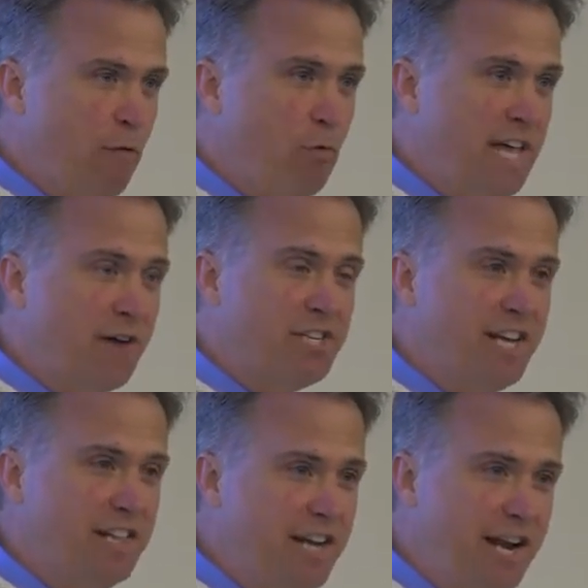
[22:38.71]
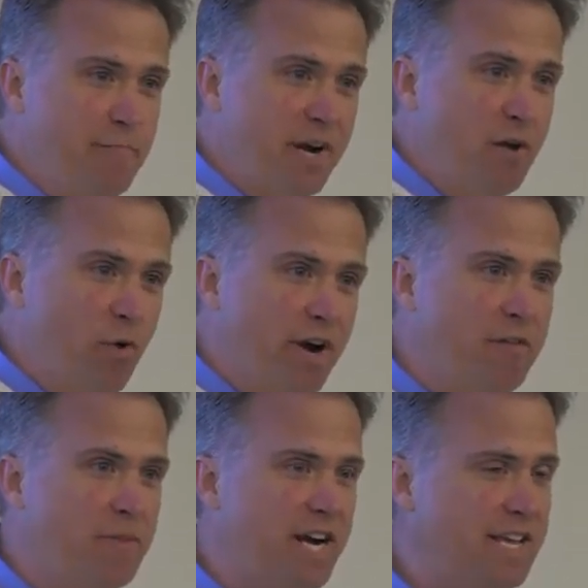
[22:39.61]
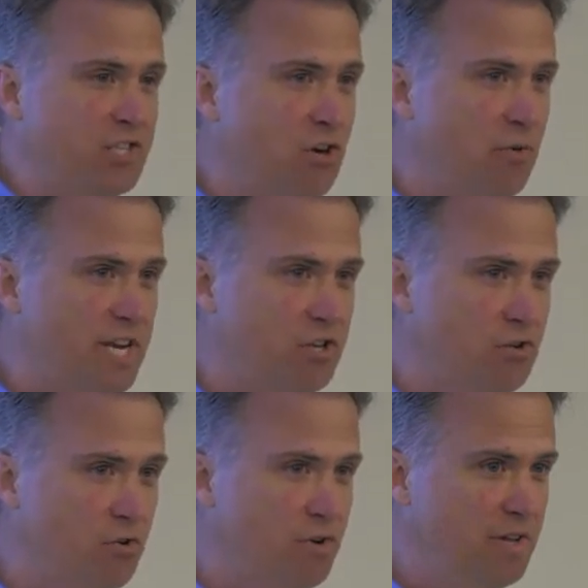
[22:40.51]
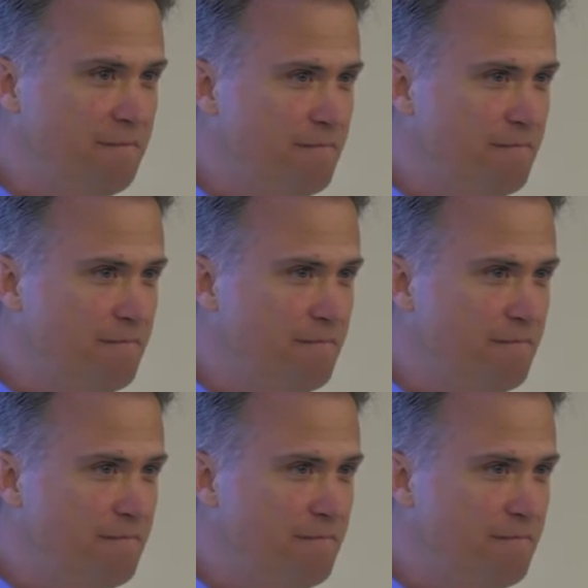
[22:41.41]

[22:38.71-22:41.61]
without telling anybody where the money is going to.